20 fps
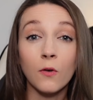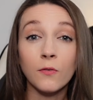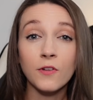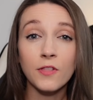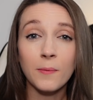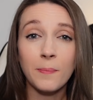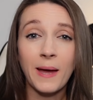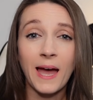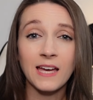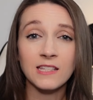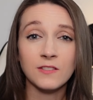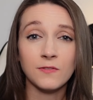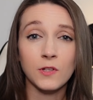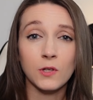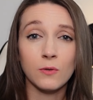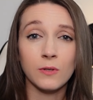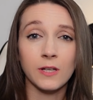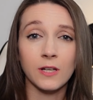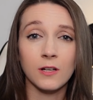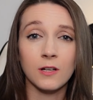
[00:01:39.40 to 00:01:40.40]
Over the past
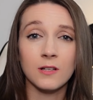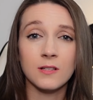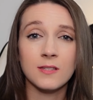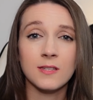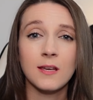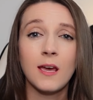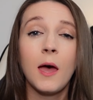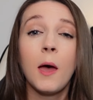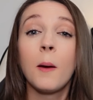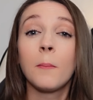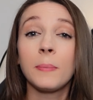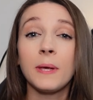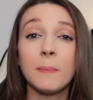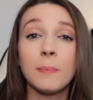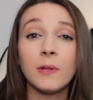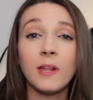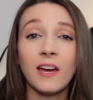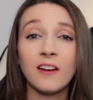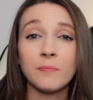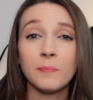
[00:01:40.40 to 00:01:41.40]
few years,
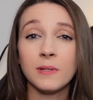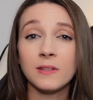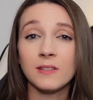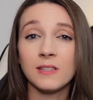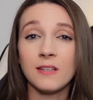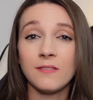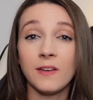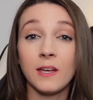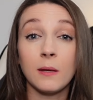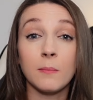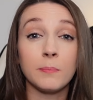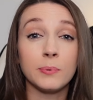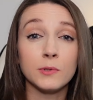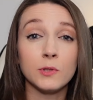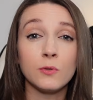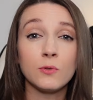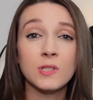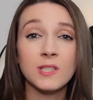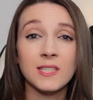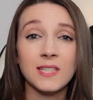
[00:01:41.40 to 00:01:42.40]
people have been leaving
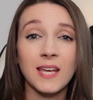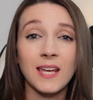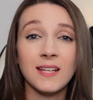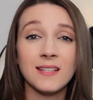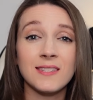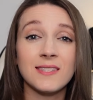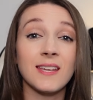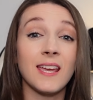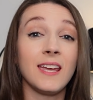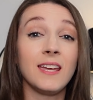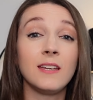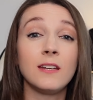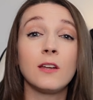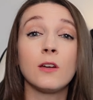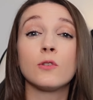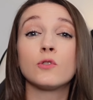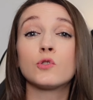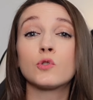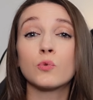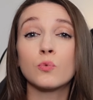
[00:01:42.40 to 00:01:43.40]
blue states
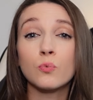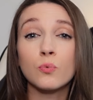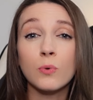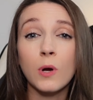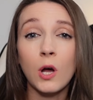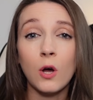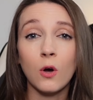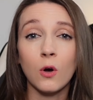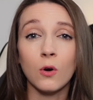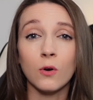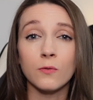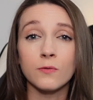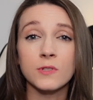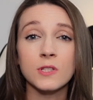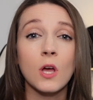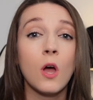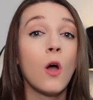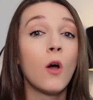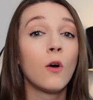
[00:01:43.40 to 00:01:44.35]
in droves